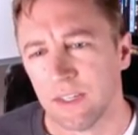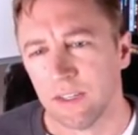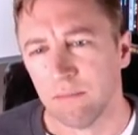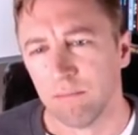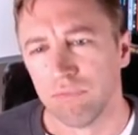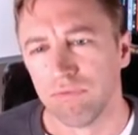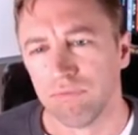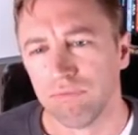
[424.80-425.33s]

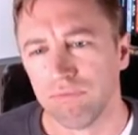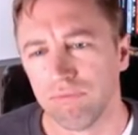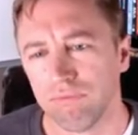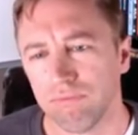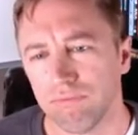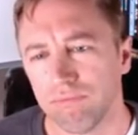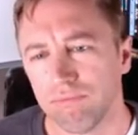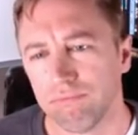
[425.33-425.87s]

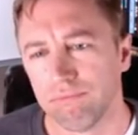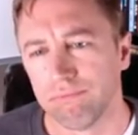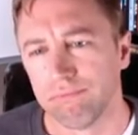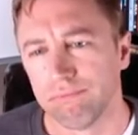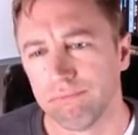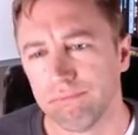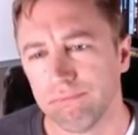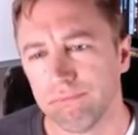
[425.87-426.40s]

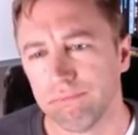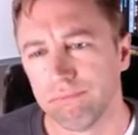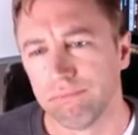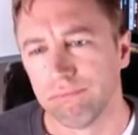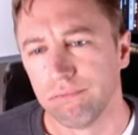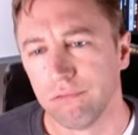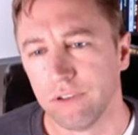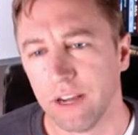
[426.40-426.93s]

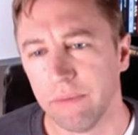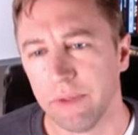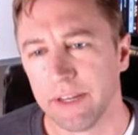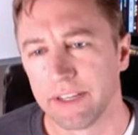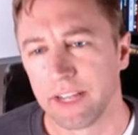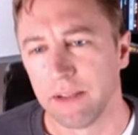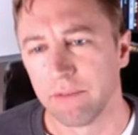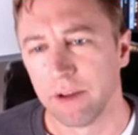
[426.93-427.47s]
Five minute
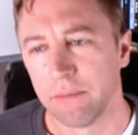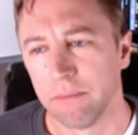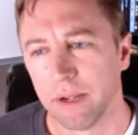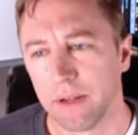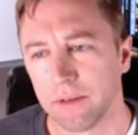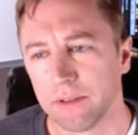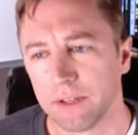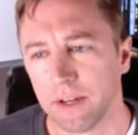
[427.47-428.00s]
time frame
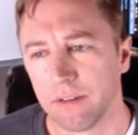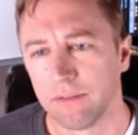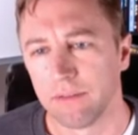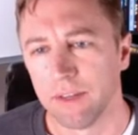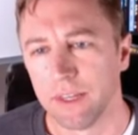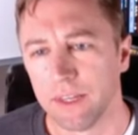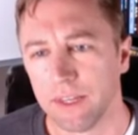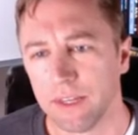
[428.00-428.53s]
bounced off
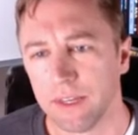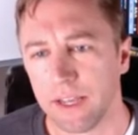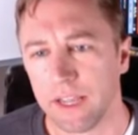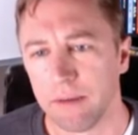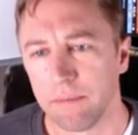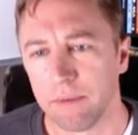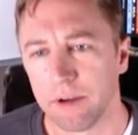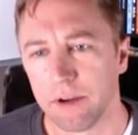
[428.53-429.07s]
the
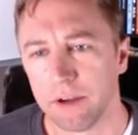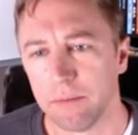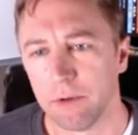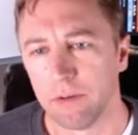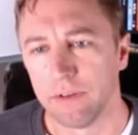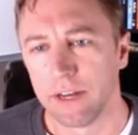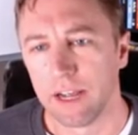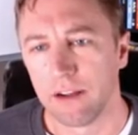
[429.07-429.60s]
eight period
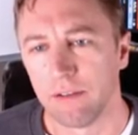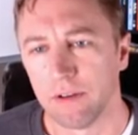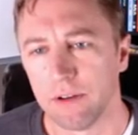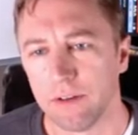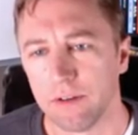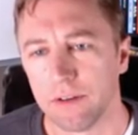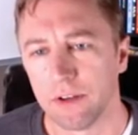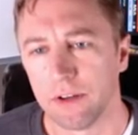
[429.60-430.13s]
moving
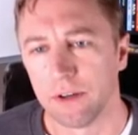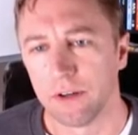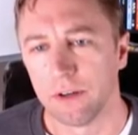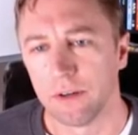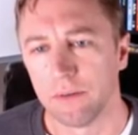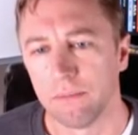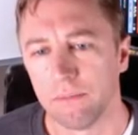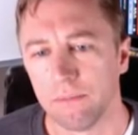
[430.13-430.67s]
average,
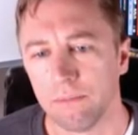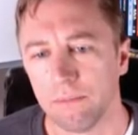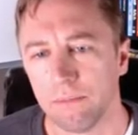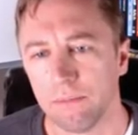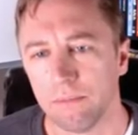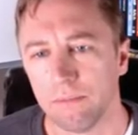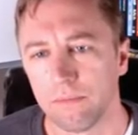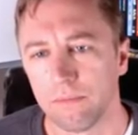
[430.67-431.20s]
so hmm.
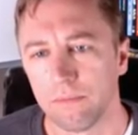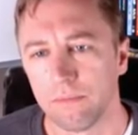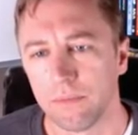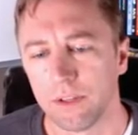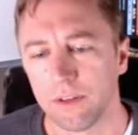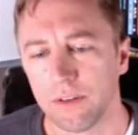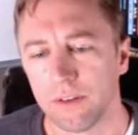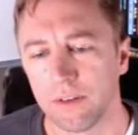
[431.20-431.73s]

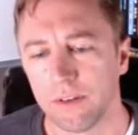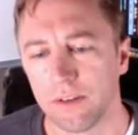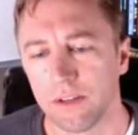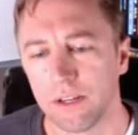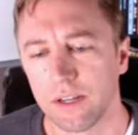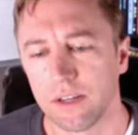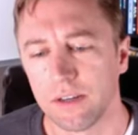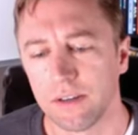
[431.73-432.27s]
There's still a
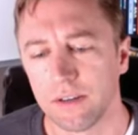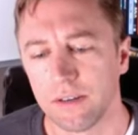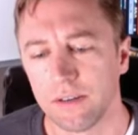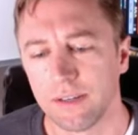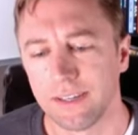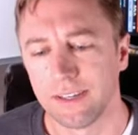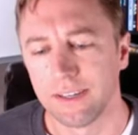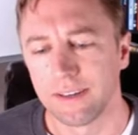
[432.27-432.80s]
lot of,
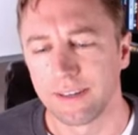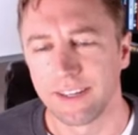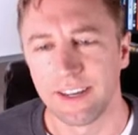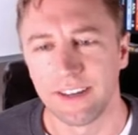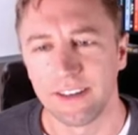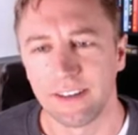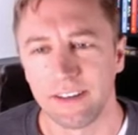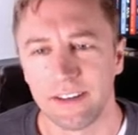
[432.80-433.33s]
oh
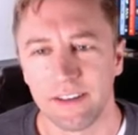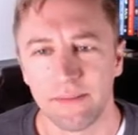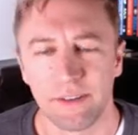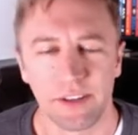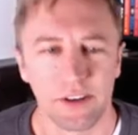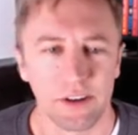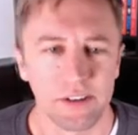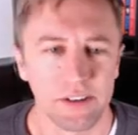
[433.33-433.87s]
gosh, yeah,
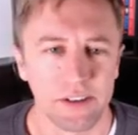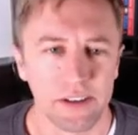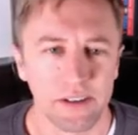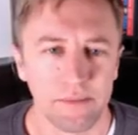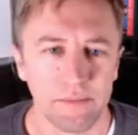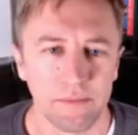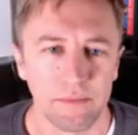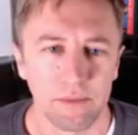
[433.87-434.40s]
it's hard to say.
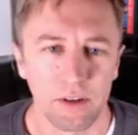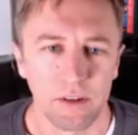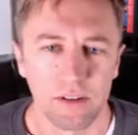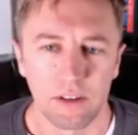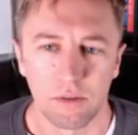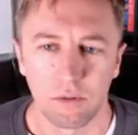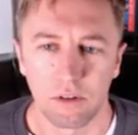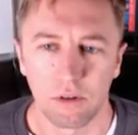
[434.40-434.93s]
It's hard to
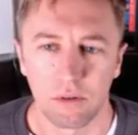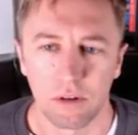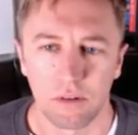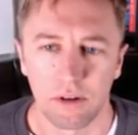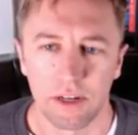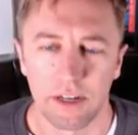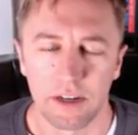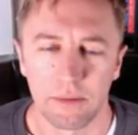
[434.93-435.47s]
say what's going on
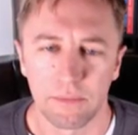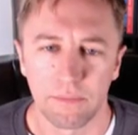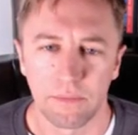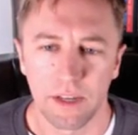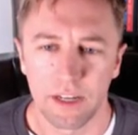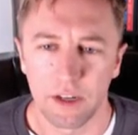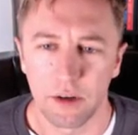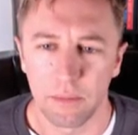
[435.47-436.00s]
right now.
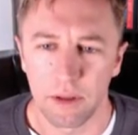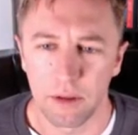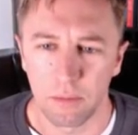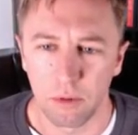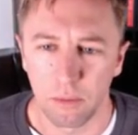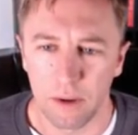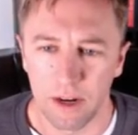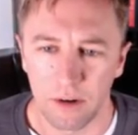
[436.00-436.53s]
That could have been the
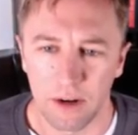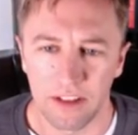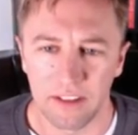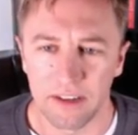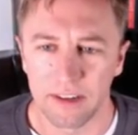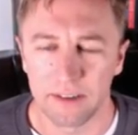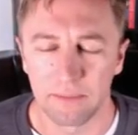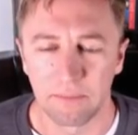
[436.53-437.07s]
pullback right
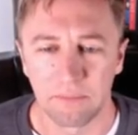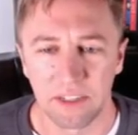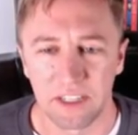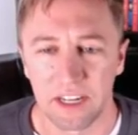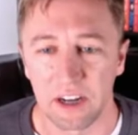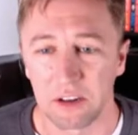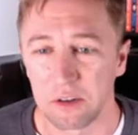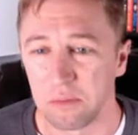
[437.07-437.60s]
there, and
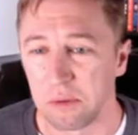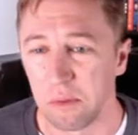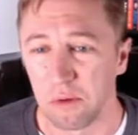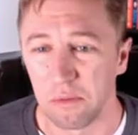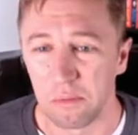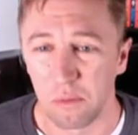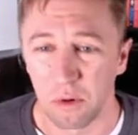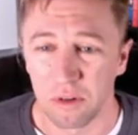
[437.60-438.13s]
now it could be
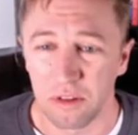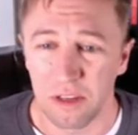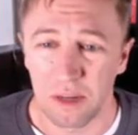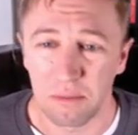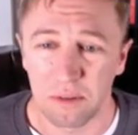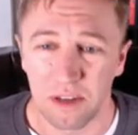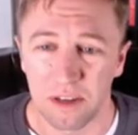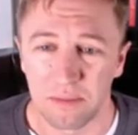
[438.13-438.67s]
moving more to the
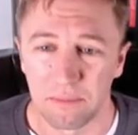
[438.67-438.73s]
upside.